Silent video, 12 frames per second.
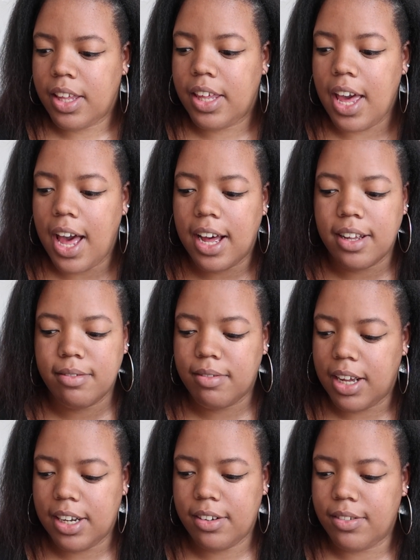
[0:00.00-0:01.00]
Yeah,
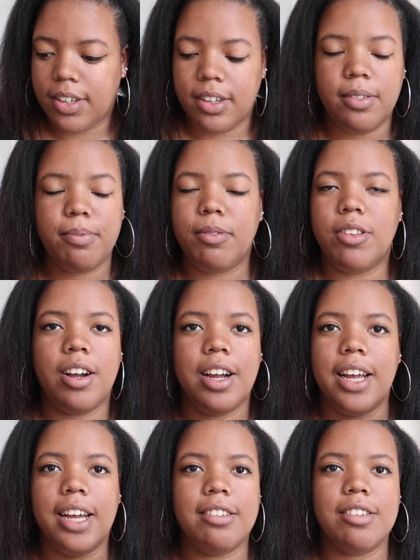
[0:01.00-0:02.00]
I don't know.
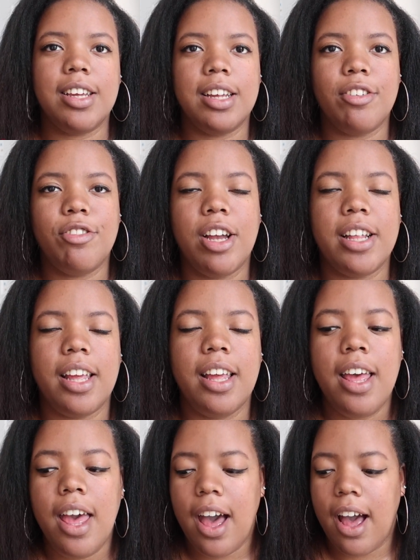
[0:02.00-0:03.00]
Sorry, I just got distracted.
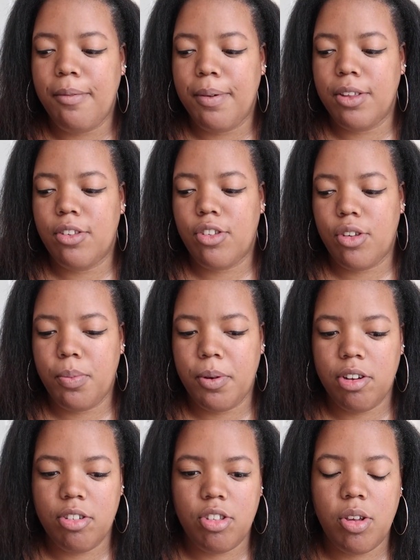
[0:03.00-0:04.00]
I've been
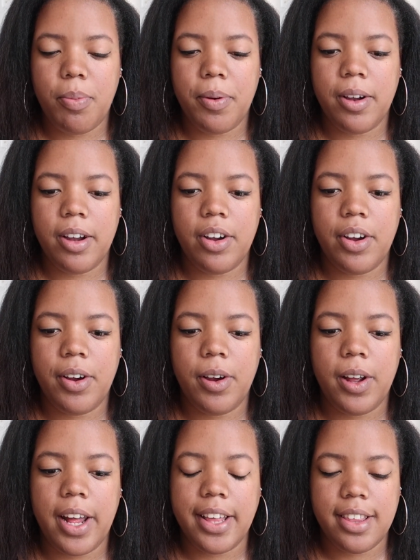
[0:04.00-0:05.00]
super,
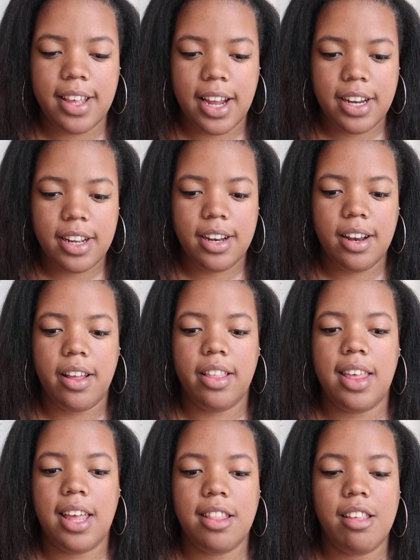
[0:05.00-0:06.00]
super excited
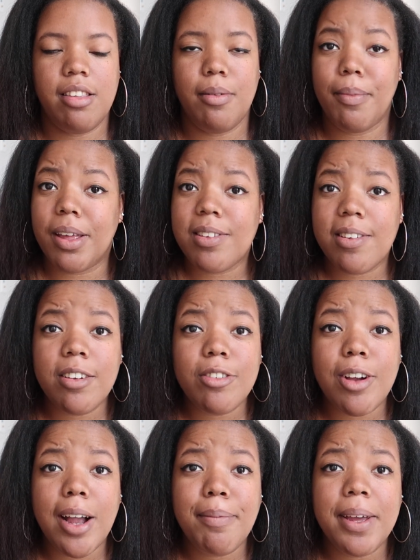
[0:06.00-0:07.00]
that the semester is
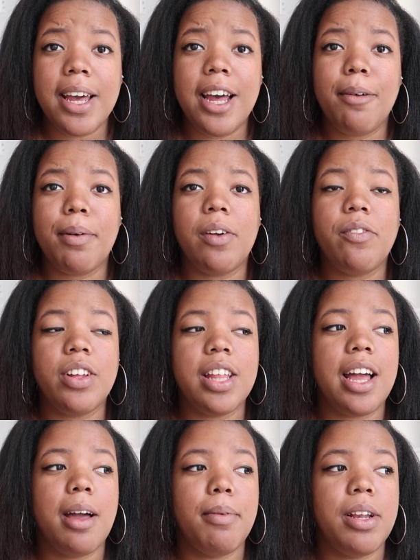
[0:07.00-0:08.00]
wrapping up. I feel
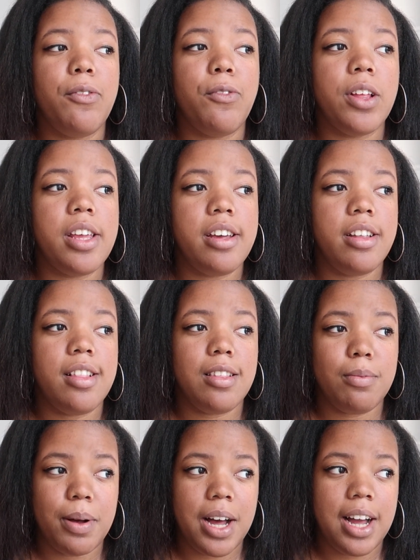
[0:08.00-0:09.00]
like I'm in a really good
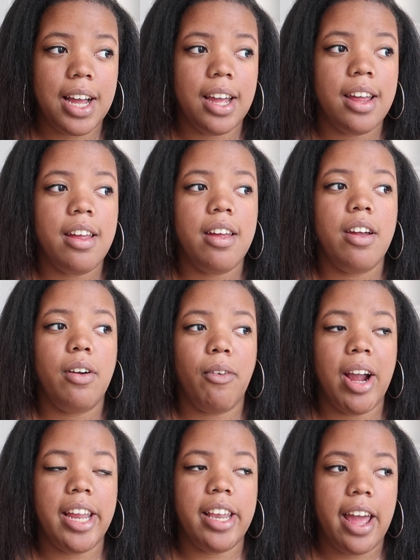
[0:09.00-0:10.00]
spot
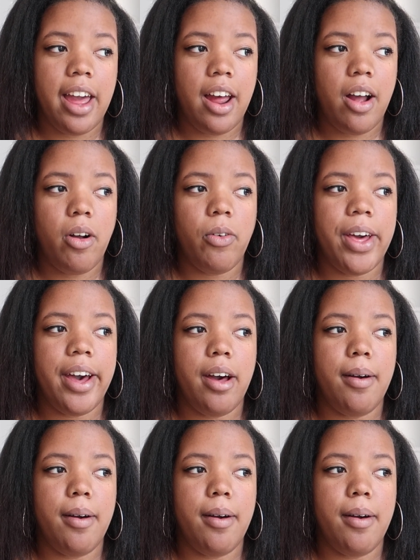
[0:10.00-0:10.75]
right now.